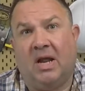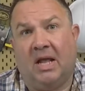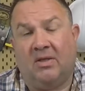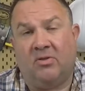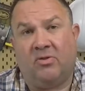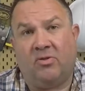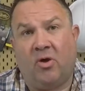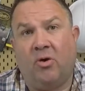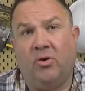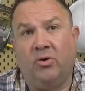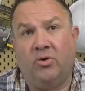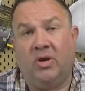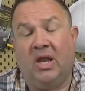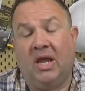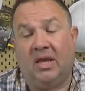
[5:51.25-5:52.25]
and so
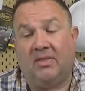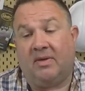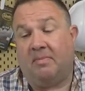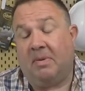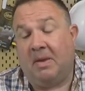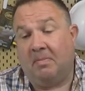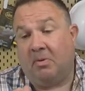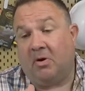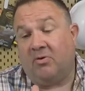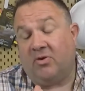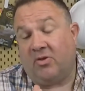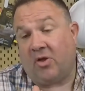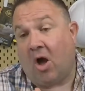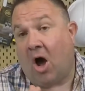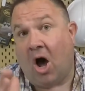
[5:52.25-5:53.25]
unique that people are
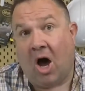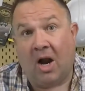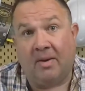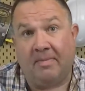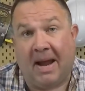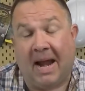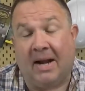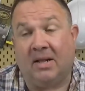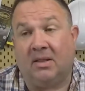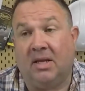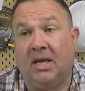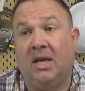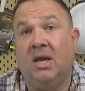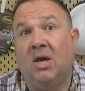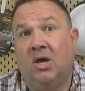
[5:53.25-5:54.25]
just
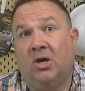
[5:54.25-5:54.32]
automatically